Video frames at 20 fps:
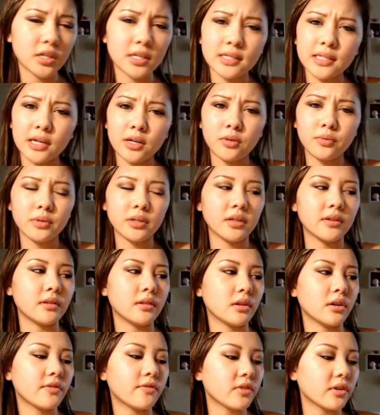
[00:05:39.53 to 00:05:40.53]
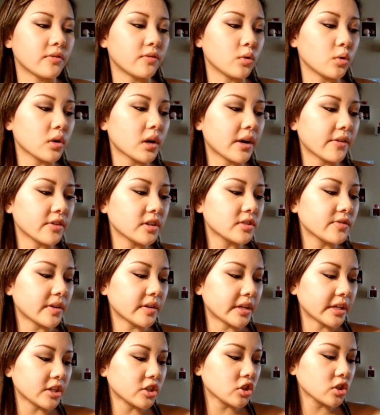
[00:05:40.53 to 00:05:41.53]
because I don't really look for full coverage
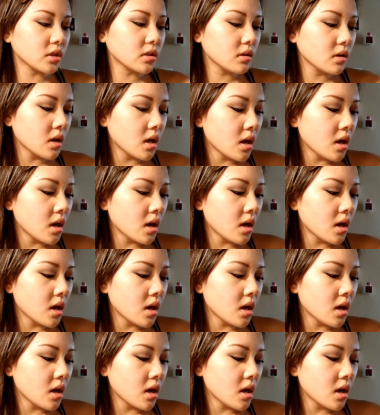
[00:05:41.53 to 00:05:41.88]
foundation.